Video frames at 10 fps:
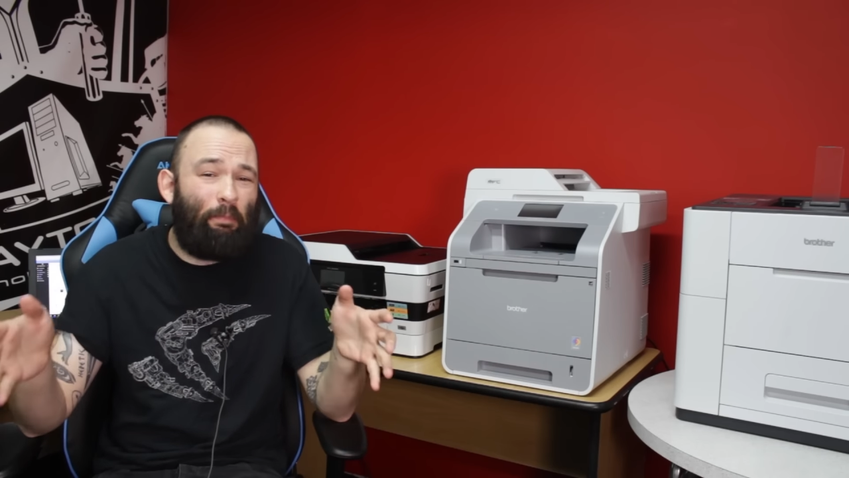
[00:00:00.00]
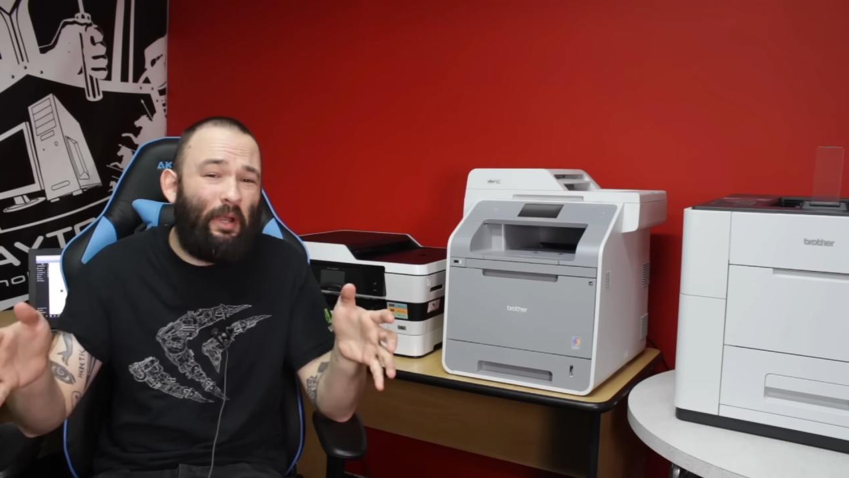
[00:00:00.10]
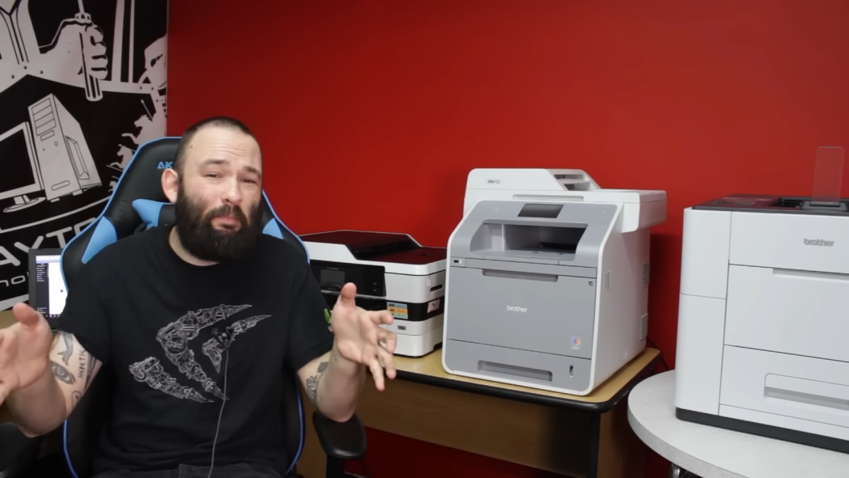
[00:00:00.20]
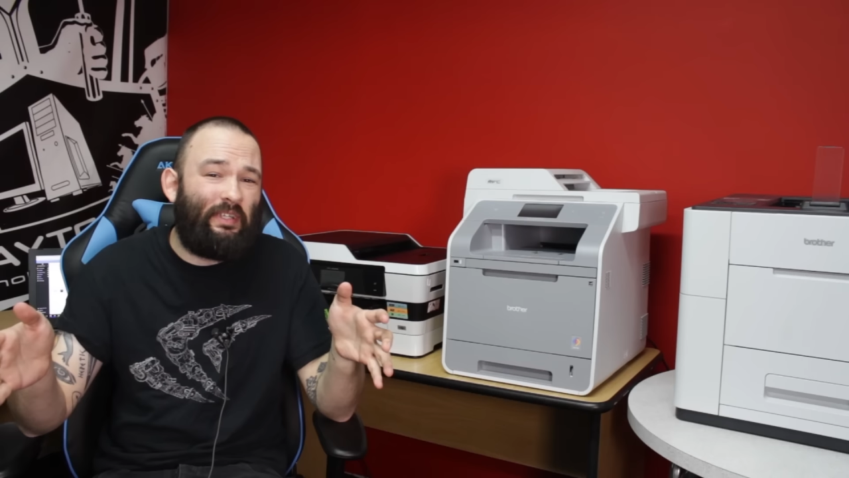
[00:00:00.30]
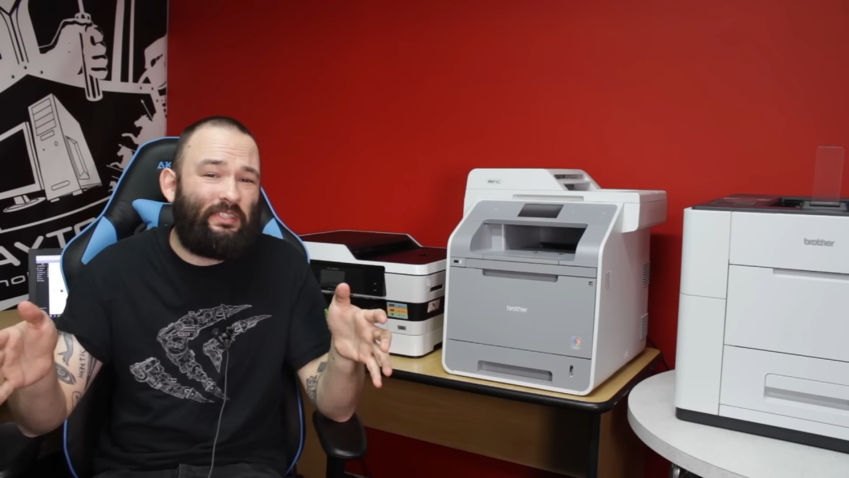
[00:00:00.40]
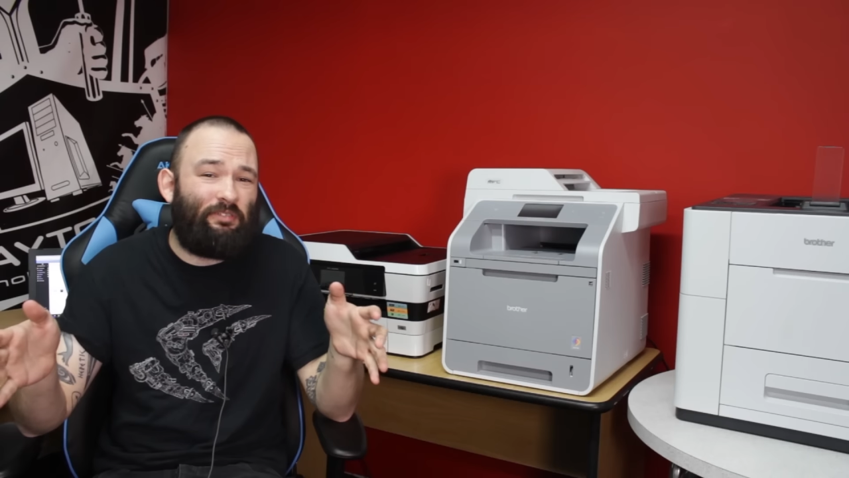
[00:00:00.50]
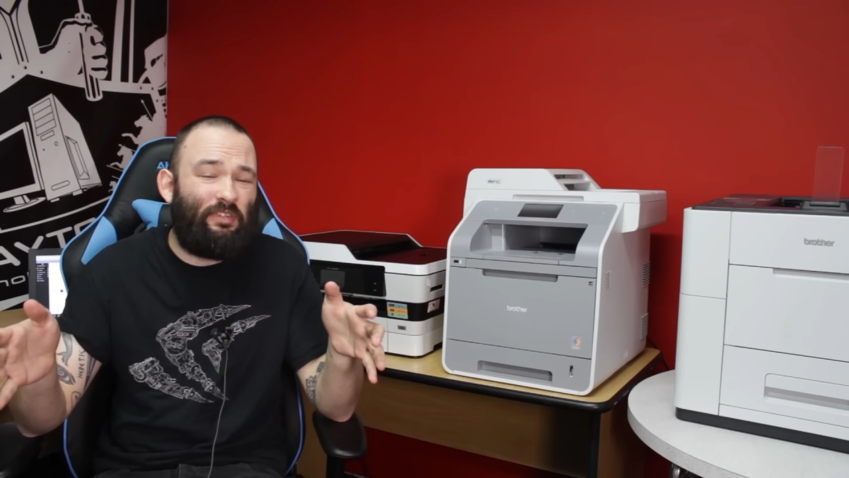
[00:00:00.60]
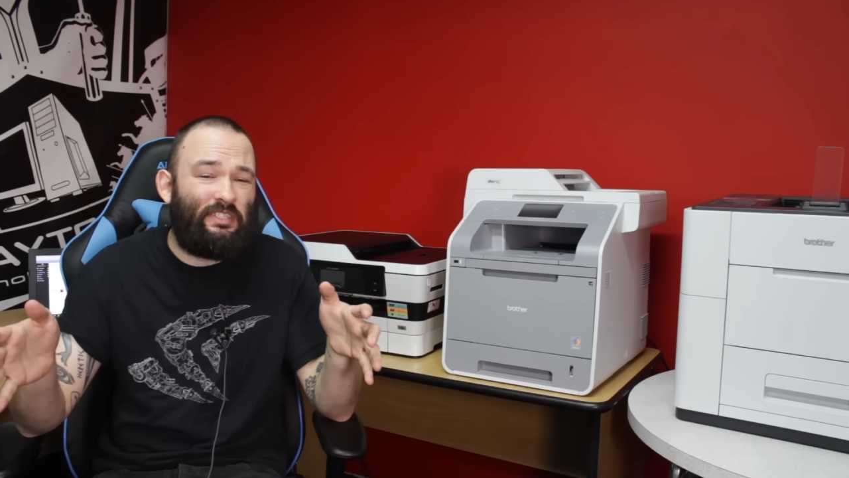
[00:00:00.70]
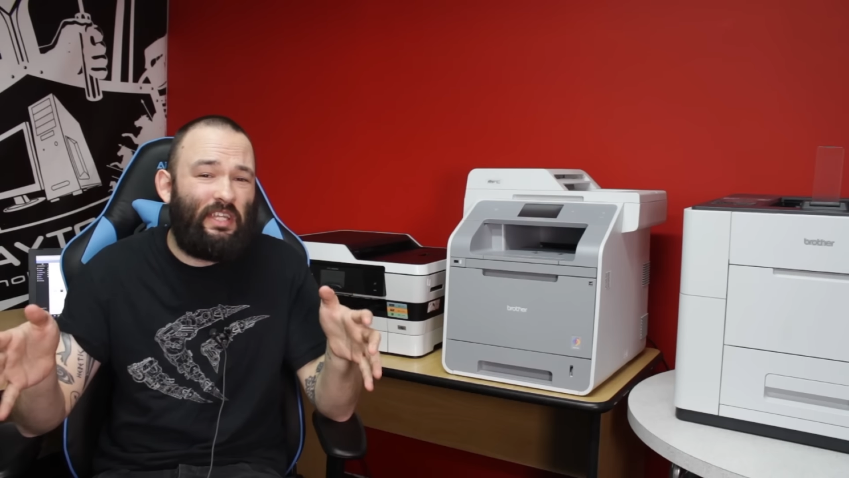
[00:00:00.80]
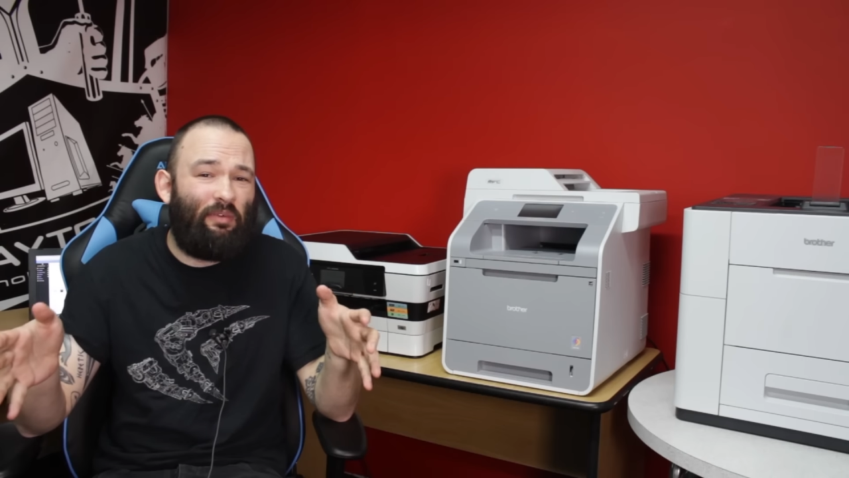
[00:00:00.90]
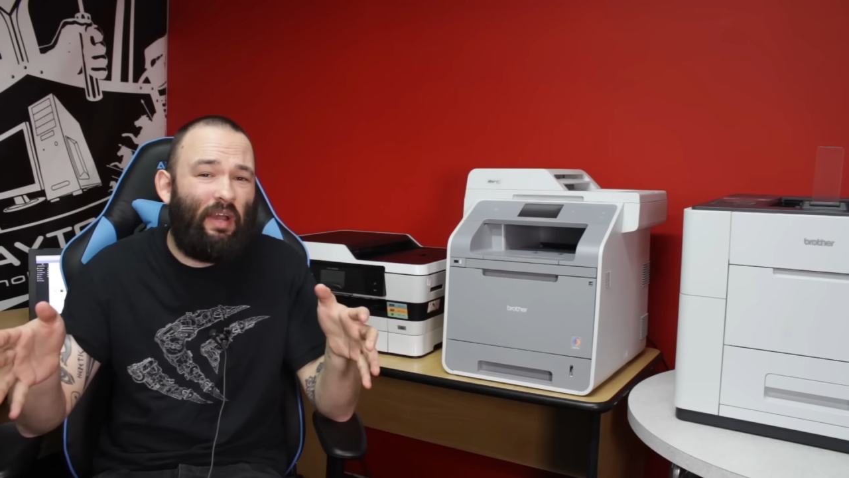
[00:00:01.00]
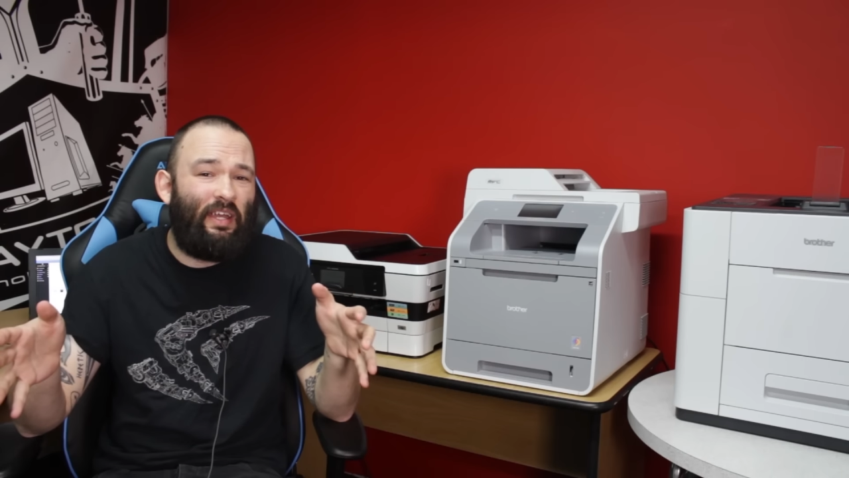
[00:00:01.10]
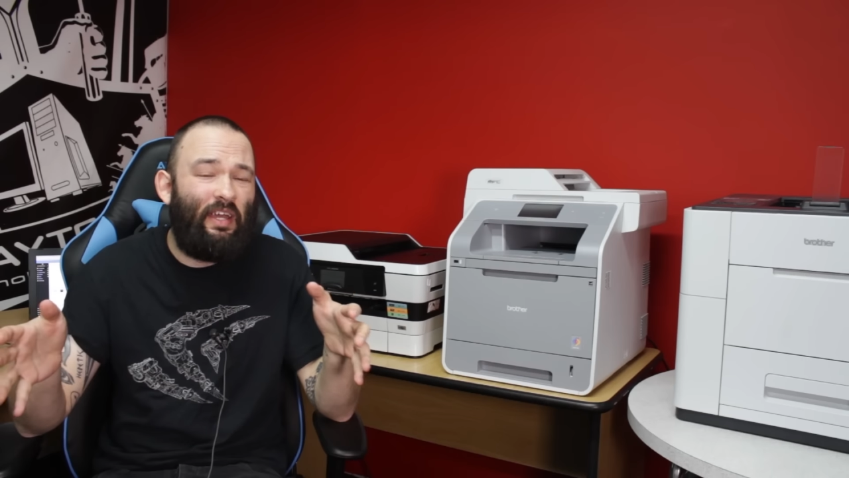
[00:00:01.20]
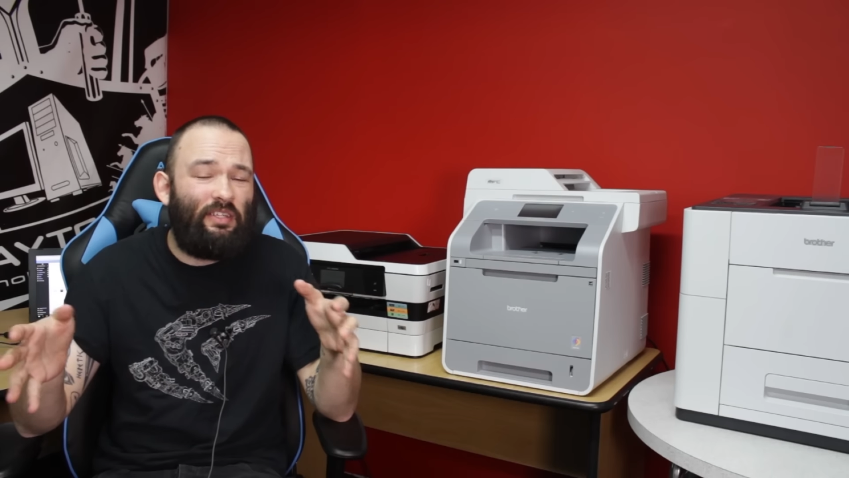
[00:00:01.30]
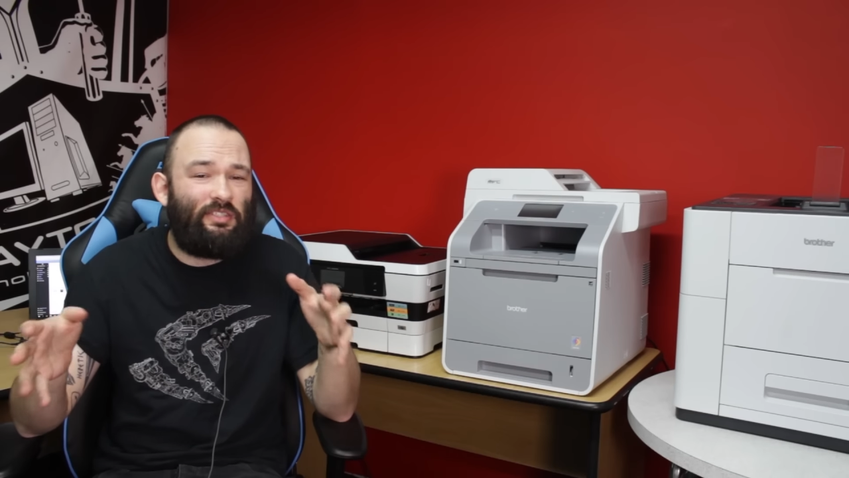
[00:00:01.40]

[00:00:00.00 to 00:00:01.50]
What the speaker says: pretty big difference anyway.